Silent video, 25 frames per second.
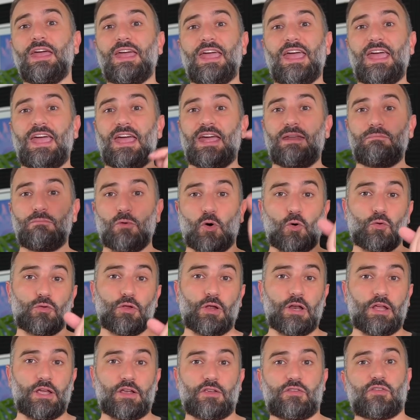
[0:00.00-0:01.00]
And all the
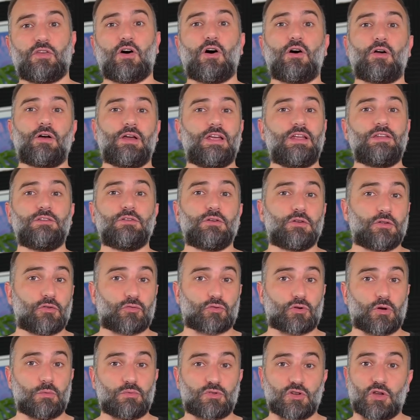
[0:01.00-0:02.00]
links are in the
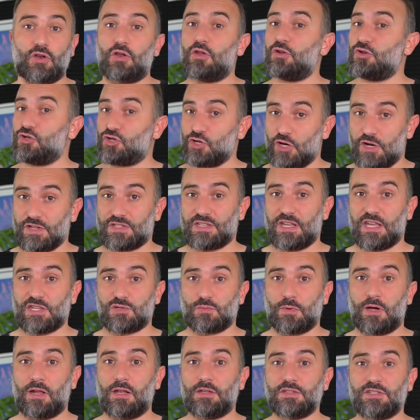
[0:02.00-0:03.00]
description just as well.